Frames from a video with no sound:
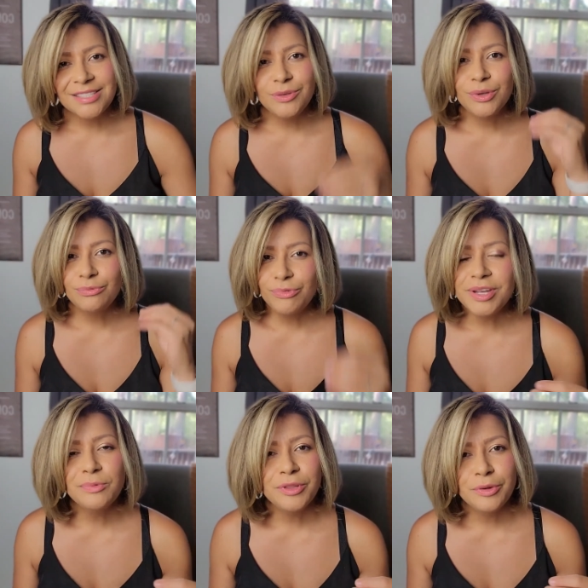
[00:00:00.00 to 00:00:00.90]
You can
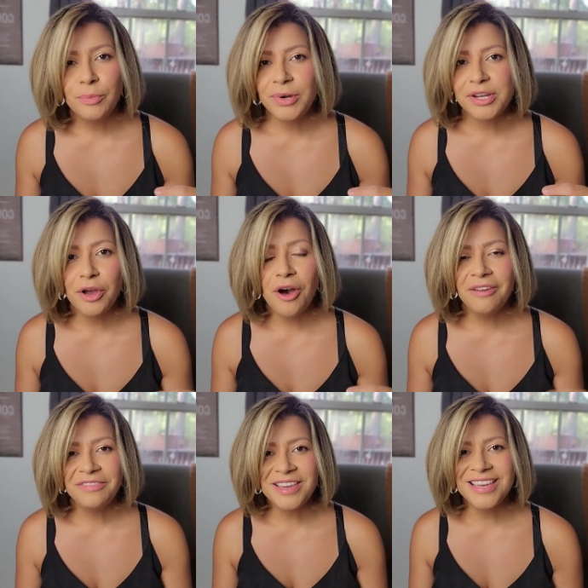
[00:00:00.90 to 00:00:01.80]
read with your morning
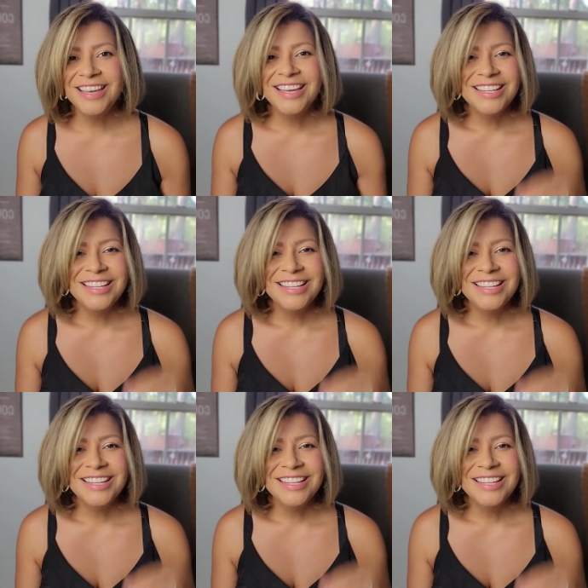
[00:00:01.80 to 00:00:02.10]
coffee.